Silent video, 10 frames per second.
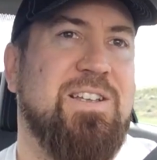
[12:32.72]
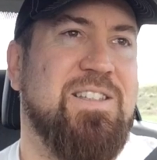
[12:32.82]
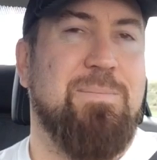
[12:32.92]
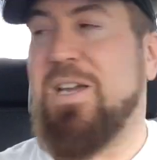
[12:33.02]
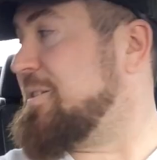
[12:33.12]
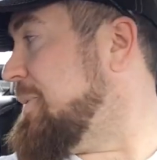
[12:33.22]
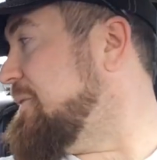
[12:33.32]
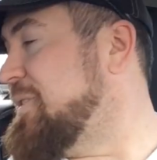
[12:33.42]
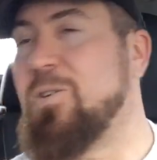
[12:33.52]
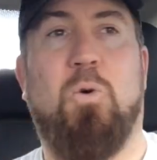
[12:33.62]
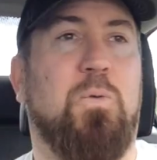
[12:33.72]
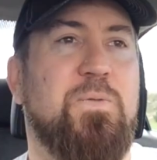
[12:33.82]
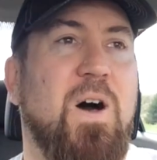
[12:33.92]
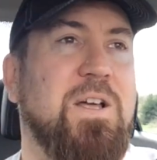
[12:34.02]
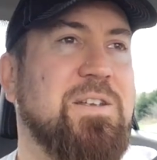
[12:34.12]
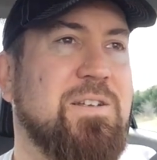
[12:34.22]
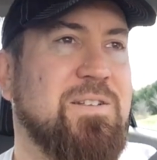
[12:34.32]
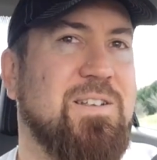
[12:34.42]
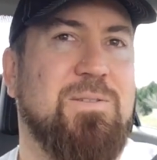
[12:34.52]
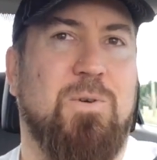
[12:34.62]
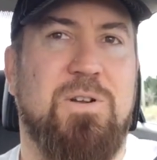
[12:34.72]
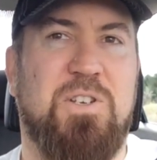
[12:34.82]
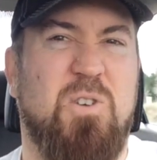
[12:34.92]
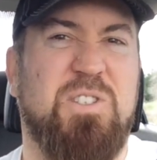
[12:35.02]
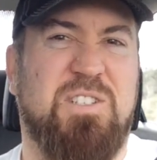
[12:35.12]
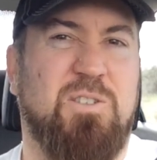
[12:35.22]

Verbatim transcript: that makes my vehicle fun, whereas hers is